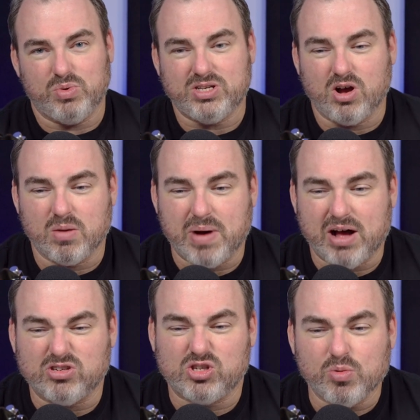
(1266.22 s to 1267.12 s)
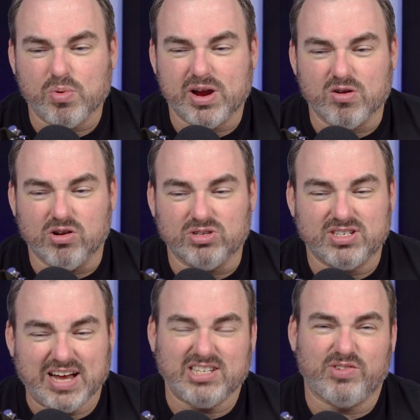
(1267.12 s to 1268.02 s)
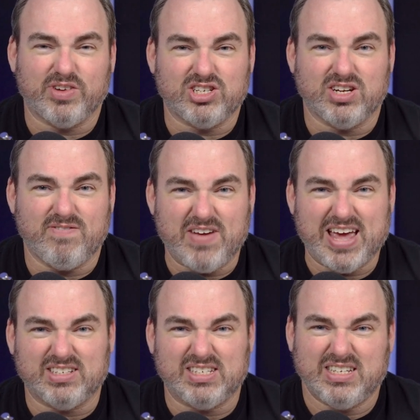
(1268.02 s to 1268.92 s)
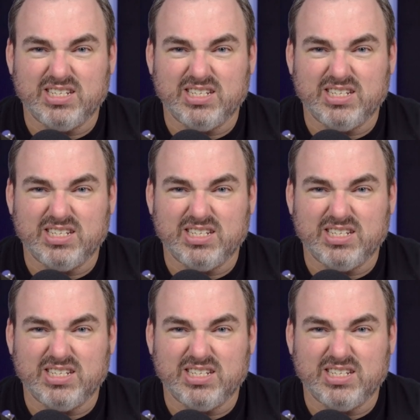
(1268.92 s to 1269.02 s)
we talk about superheroes, science fiction, and fantasy,